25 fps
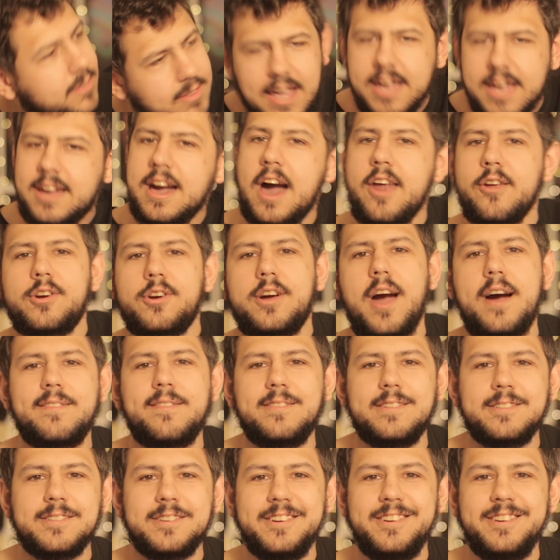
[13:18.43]
they got her
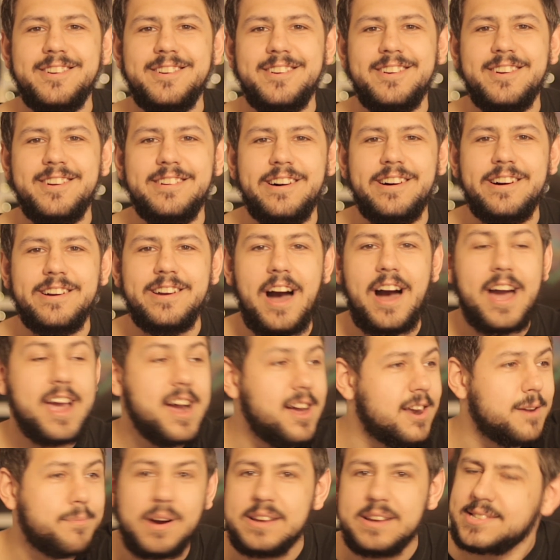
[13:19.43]
covered.
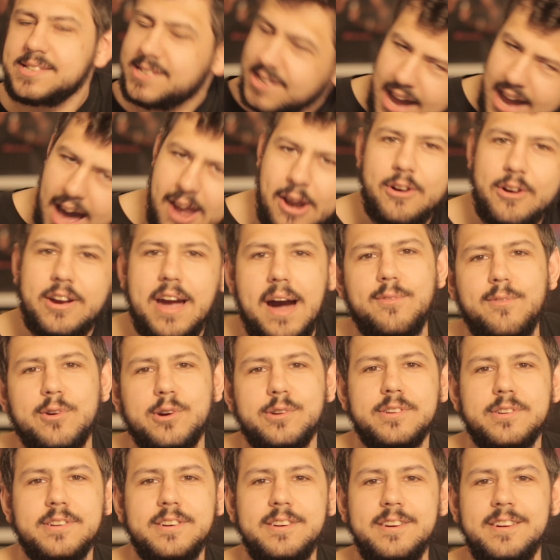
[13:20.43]
Ayanna Pressley got her
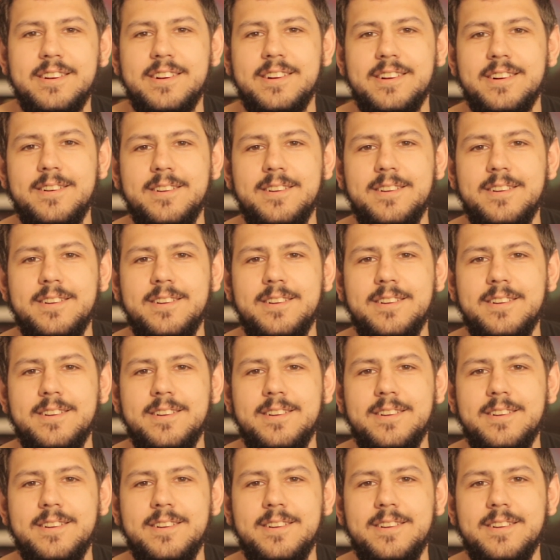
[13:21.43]
covered.